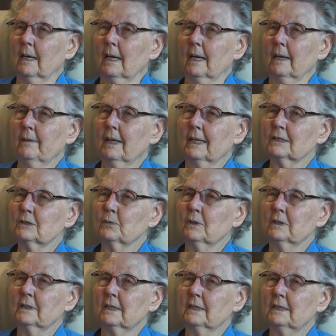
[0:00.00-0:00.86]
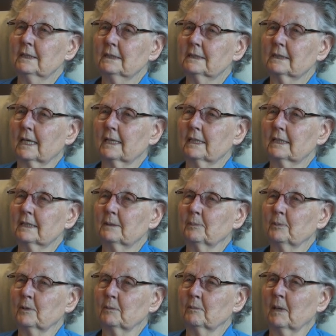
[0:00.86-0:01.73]
And that's when they decided to
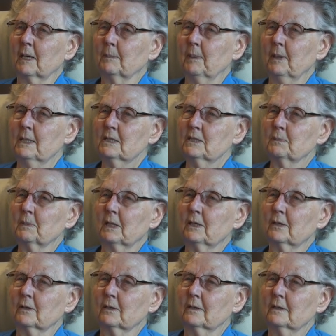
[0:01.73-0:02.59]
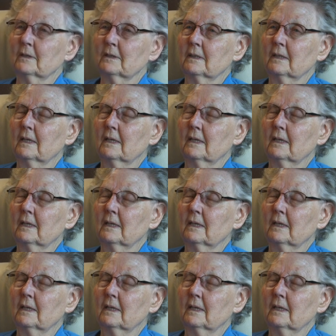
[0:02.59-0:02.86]
put my pacemaker.